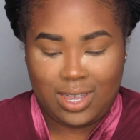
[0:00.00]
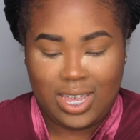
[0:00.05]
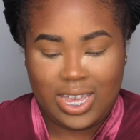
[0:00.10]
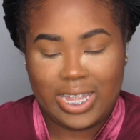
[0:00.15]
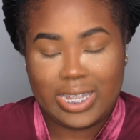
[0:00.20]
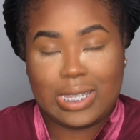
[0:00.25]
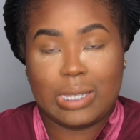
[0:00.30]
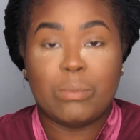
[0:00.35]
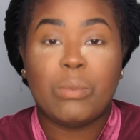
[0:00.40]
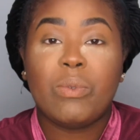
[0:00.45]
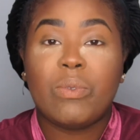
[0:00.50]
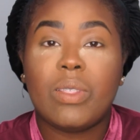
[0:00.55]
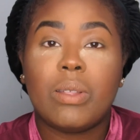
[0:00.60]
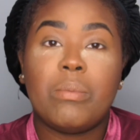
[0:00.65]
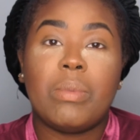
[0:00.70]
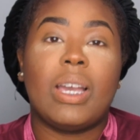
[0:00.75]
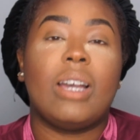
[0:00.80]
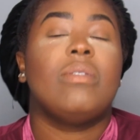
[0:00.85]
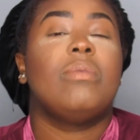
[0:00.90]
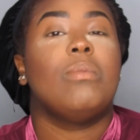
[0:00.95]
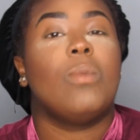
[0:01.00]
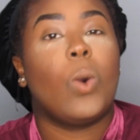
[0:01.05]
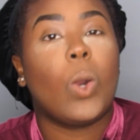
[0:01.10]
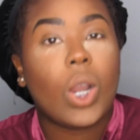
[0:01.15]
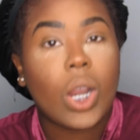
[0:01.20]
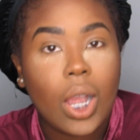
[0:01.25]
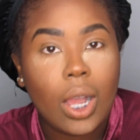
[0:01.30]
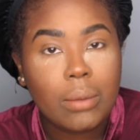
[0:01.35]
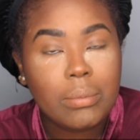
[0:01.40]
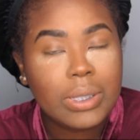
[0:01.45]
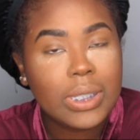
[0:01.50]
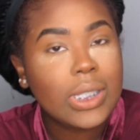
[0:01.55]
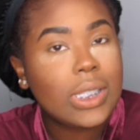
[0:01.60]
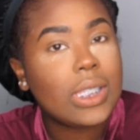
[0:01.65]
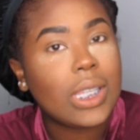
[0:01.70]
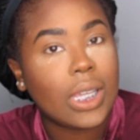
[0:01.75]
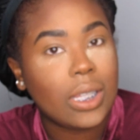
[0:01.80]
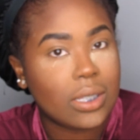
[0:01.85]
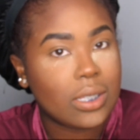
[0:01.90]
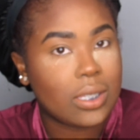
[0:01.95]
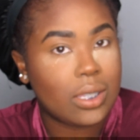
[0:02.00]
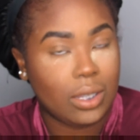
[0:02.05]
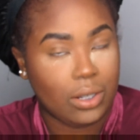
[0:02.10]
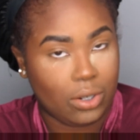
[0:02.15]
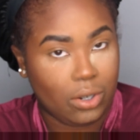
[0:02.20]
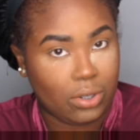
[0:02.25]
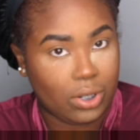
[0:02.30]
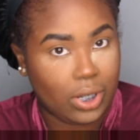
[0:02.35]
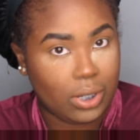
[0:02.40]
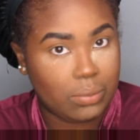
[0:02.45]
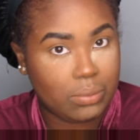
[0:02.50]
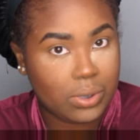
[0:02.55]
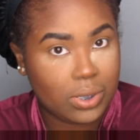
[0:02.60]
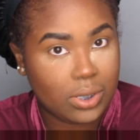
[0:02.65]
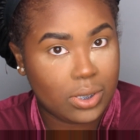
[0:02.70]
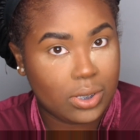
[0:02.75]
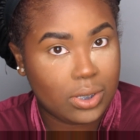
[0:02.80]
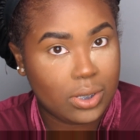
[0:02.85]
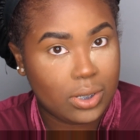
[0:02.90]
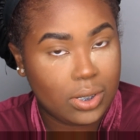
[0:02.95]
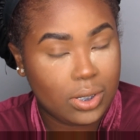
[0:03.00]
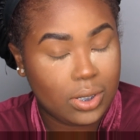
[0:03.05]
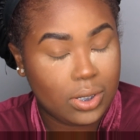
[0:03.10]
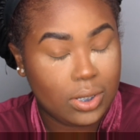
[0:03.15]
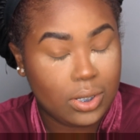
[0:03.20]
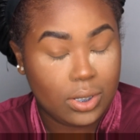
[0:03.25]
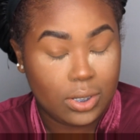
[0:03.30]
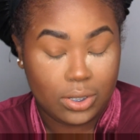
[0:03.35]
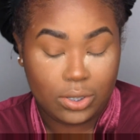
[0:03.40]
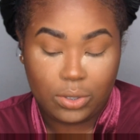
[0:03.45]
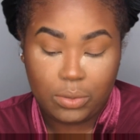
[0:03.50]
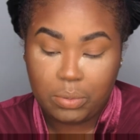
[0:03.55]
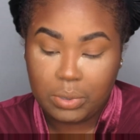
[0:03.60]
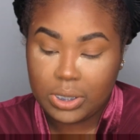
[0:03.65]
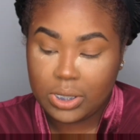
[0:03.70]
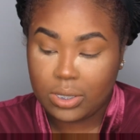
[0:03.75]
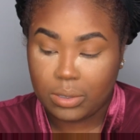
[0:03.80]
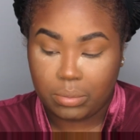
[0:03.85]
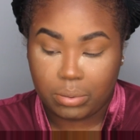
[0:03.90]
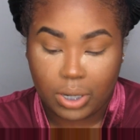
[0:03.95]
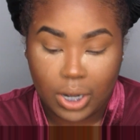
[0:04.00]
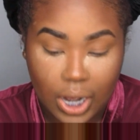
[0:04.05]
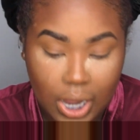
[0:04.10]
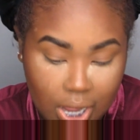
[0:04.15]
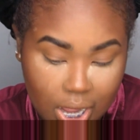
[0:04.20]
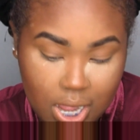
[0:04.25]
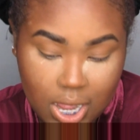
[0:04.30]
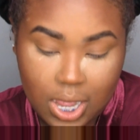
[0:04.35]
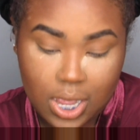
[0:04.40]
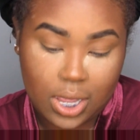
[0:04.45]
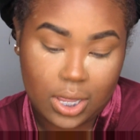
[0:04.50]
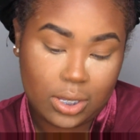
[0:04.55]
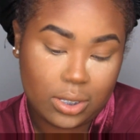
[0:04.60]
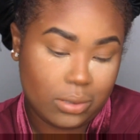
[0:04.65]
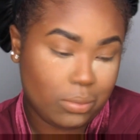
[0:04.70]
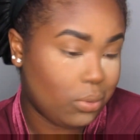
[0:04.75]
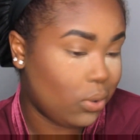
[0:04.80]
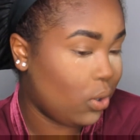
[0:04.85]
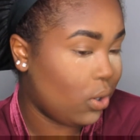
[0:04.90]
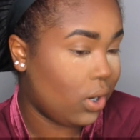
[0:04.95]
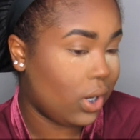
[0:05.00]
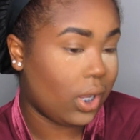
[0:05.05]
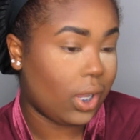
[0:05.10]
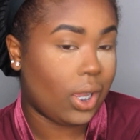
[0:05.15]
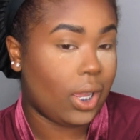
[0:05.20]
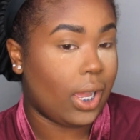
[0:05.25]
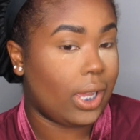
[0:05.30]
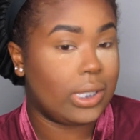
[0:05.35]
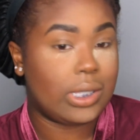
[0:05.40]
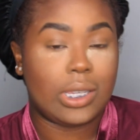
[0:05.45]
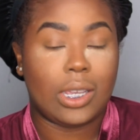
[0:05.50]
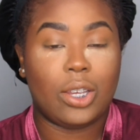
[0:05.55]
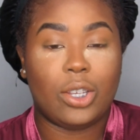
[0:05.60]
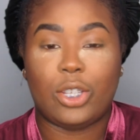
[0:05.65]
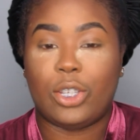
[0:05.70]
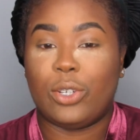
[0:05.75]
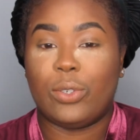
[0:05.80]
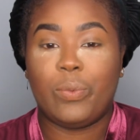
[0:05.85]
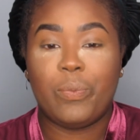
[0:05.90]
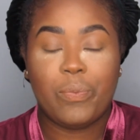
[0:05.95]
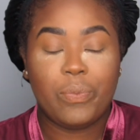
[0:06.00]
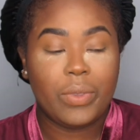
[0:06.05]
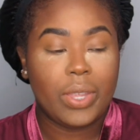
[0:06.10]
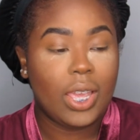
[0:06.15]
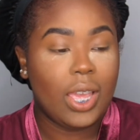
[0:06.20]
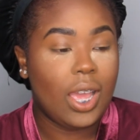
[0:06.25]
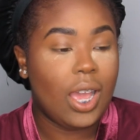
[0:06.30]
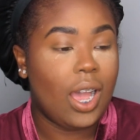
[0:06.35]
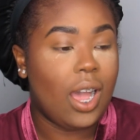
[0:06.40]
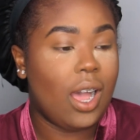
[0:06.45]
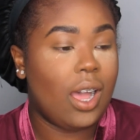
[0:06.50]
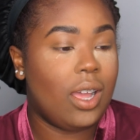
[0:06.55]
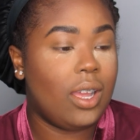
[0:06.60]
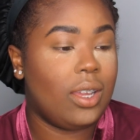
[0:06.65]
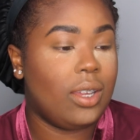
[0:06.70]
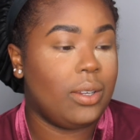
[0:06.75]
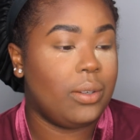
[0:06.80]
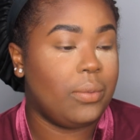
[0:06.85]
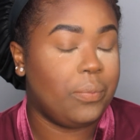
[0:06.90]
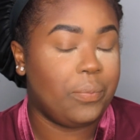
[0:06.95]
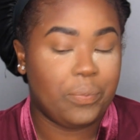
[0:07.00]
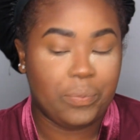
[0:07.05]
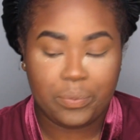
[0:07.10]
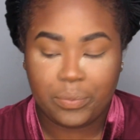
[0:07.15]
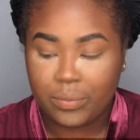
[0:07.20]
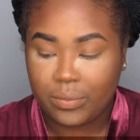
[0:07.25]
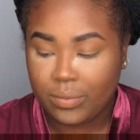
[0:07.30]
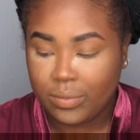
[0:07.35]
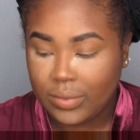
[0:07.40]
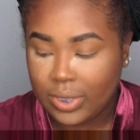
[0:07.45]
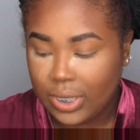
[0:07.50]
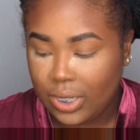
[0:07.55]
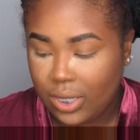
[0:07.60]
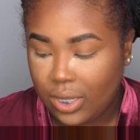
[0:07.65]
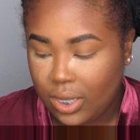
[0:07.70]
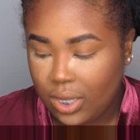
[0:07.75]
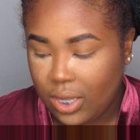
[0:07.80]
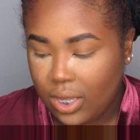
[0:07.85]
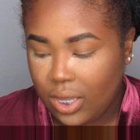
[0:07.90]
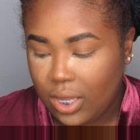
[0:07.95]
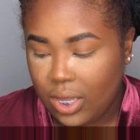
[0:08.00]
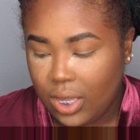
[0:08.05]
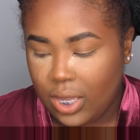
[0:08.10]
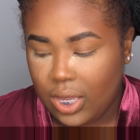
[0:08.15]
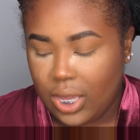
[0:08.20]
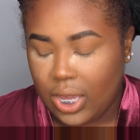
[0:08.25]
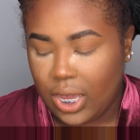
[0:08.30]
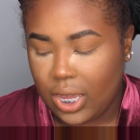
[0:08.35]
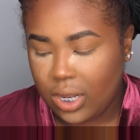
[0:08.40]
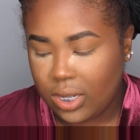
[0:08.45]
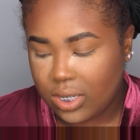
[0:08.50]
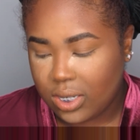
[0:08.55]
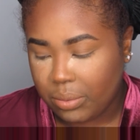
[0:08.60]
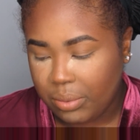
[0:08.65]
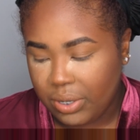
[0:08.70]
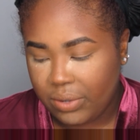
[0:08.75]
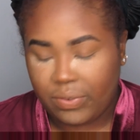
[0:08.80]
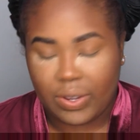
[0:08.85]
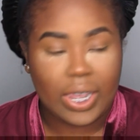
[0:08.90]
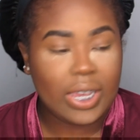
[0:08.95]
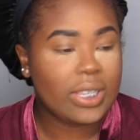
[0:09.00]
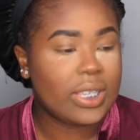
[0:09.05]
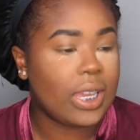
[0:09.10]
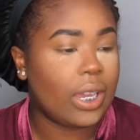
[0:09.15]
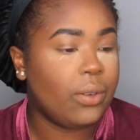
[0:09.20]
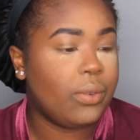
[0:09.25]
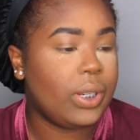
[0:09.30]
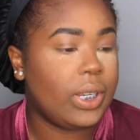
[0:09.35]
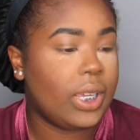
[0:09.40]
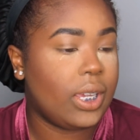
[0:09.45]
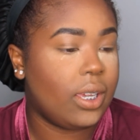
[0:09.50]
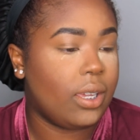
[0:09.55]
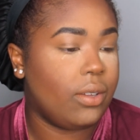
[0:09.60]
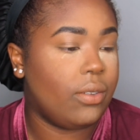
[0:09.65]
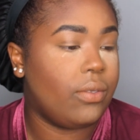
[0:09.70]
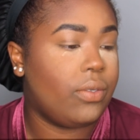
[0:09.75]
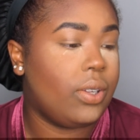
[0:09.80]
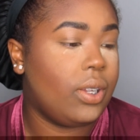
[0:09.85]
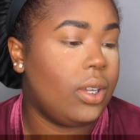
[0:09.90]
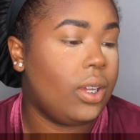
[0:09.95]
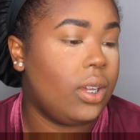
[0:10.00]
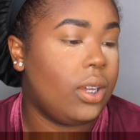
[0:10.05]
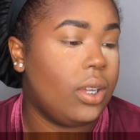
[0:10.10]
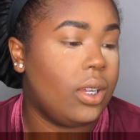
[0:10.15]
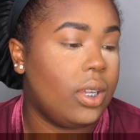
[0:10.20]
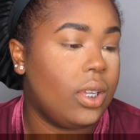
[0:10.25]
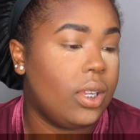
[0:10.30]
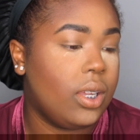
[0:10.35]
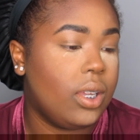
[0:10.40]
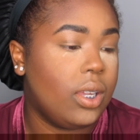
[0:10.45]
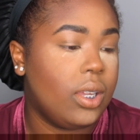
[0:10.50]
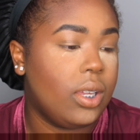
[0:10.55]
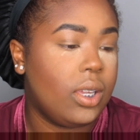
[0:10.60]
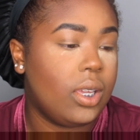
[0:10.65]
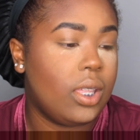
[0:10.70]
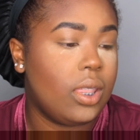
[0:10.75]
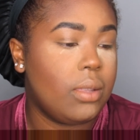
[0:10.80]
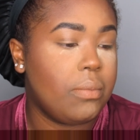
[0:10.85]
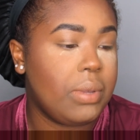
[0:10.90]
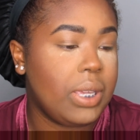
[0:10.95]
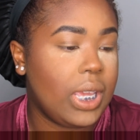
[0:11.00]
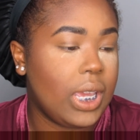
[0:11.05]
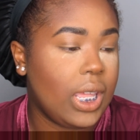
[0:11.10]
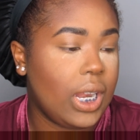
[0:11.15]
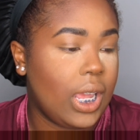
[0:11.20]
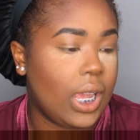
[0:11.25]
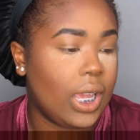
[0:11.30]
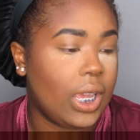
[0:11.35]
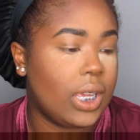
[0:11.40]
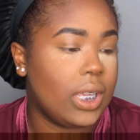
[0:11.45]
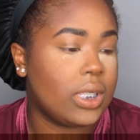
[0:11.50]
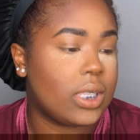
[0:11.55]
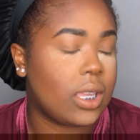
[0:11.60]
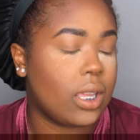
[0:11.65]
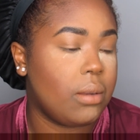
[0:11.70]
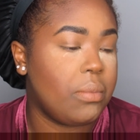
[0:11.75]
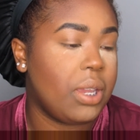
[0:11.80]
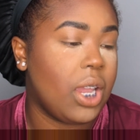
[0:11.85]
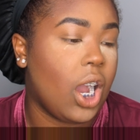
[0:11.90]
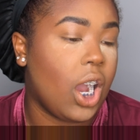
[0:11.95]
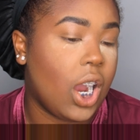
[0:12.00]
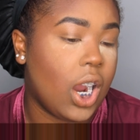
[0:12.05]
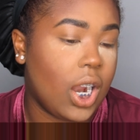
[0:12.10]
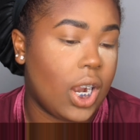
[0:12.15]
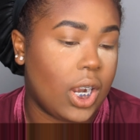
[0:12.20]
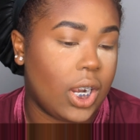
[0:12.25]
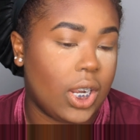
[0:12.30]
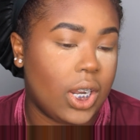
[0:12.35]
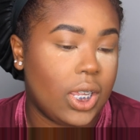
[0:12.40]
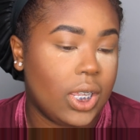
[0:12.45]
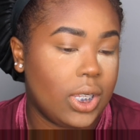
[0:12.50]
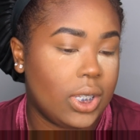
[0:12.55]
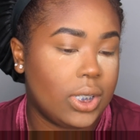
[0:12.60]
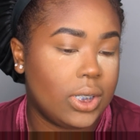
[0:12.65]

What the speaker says: Some of them have more common sense than grown-ups. You'd be surprised, boy, I tell you. And some advice I would give. In the beginning, it's going to be hard.